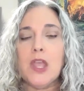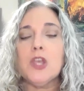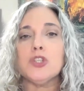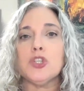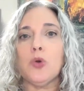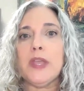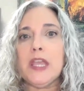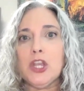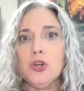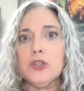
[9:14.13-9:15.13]
So
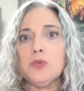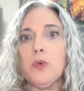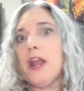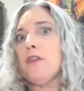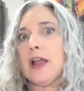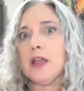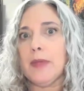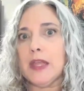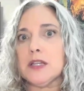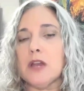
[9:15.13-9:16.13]
here's what I
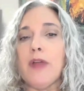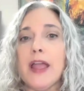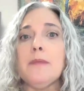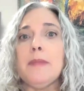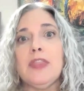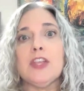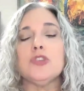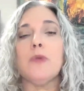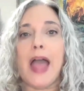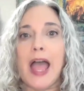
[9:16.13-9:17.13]
recommend. I recommend that
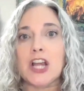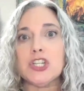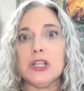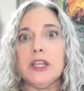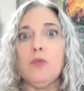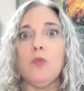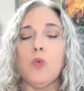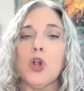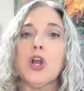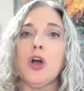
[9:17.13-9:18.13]
you actually
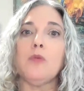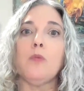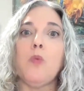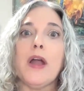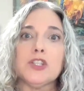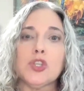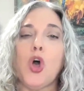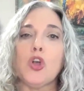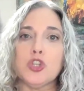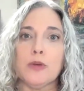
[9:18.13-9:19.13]
work on what is
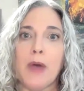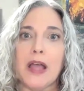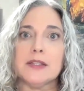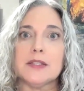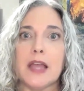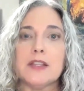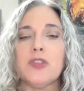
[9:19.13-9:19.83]
called your mindset.